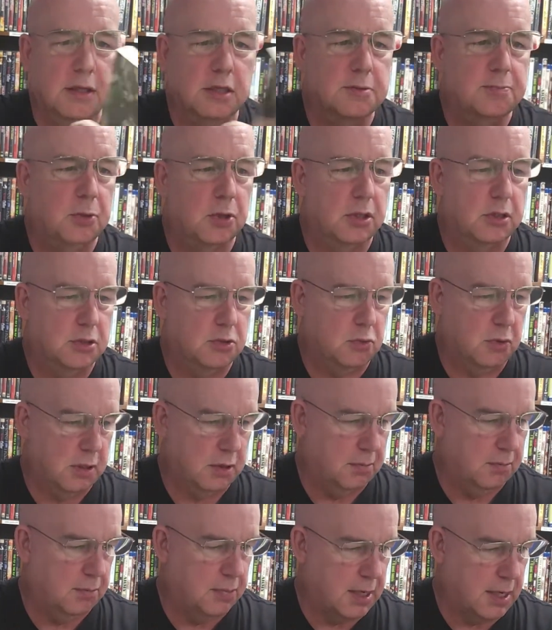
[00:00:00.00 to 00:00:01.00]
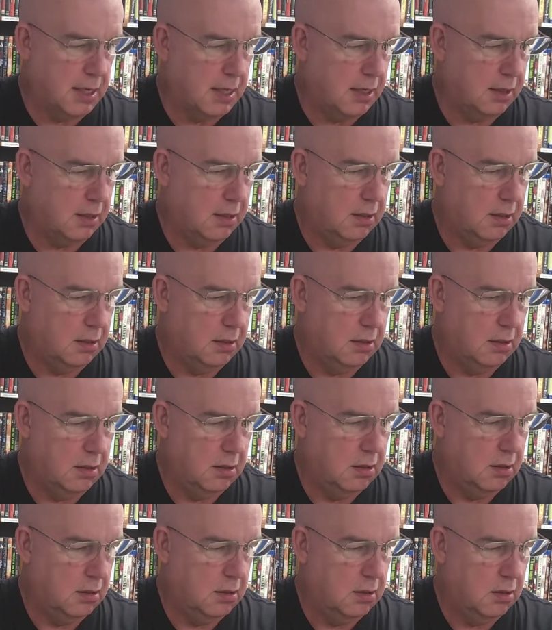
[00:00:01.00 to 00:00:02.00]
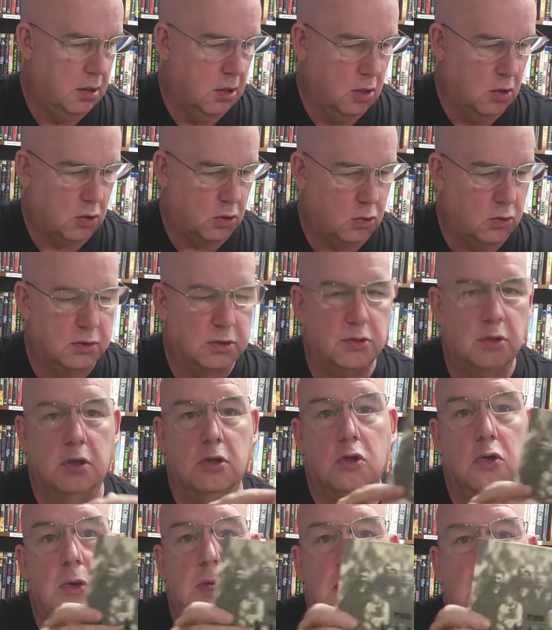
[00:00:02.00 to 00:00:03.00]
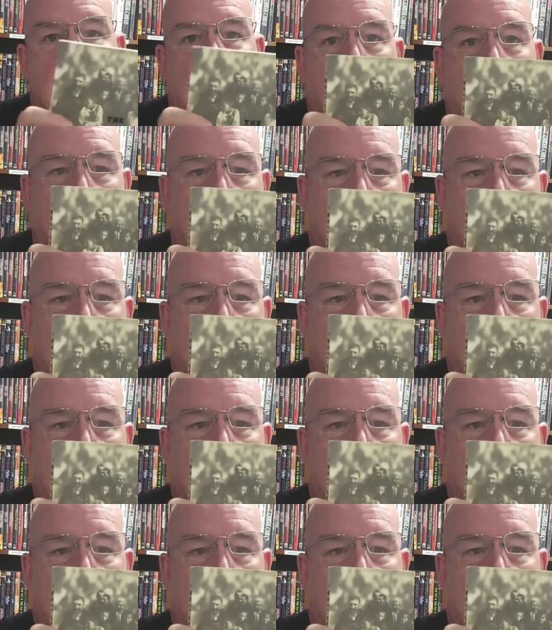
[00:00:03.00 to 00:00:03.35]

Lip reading: this book is written by Gunther Louis. All